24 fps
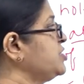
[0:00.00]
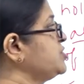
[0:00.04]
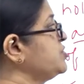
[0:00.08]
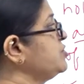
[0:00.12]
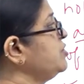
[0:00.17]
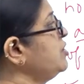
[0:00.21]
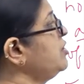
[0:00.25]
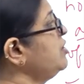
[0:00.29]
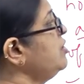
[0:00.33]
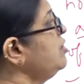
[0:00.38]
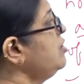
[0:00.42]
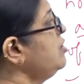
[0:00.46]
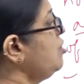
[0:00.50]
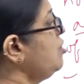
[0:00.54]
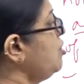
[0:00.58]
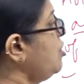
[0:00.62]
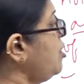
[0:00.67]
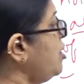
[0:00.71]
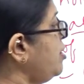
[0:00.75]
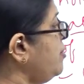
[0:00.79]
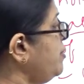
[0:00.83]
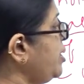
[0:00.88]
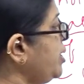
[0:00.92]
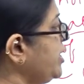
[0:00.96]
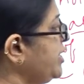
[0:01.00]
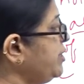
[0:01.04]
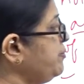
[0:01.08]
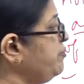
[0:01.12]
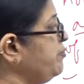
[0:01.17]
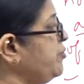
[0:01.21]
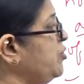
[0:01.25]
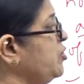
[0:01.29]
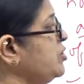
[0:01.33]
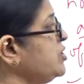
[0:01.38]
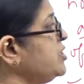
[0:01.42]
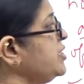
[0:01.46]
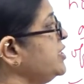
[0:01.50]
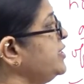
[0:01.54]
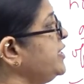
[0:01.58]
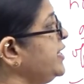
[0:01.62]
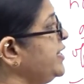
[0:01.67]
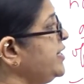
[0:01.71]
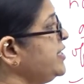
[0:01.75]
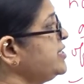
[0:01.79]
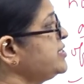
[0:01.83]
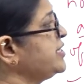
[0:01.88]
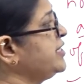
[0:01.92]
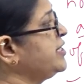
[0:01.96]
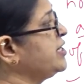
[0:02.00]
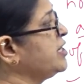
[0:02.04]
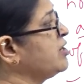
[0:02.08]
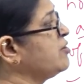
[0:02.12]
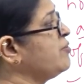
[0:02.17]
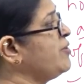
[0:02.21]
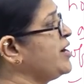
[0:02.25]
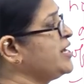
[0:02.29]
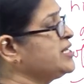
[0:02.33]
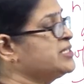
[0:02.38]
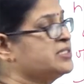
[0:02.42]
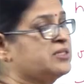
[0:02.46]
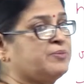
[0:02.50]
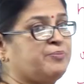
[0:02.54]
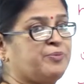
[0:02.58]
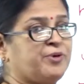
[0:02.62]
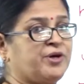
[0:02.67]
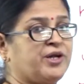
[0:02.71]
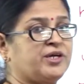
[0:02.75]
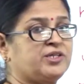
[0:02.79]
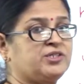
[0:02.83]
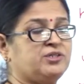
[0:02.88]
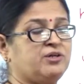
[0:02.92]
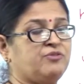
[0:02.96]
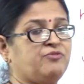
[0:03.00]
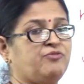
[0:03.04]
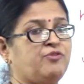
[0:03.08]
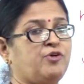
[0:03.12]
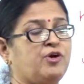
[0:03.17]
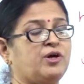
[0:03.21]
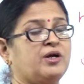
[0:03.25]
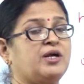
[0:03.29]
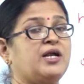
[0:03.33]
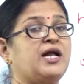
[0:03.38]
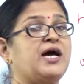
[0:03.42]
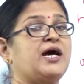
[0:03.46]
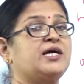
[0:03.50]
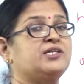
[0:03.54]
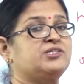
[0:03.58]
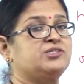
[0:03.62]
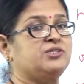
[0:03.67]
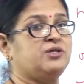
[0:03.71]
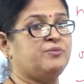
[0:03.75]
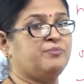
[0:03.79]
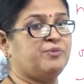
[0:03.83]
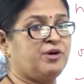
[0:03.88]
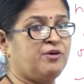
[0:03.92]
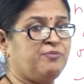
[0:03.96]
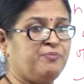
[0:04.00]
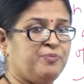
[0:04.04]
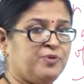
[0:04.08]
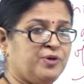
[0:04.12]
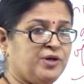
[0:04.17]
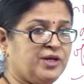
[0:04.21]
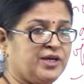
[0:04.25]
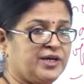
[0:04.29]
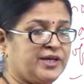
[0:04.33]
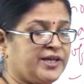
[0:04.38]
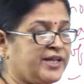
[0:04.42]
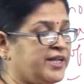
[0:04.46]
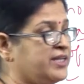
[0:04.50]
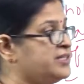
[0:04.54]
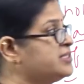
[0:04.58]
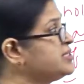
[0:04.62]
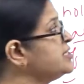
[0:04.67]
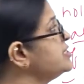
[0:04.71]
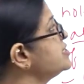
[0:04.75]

So uh, it more, that is, it requires the production of what? Large number of pollen grains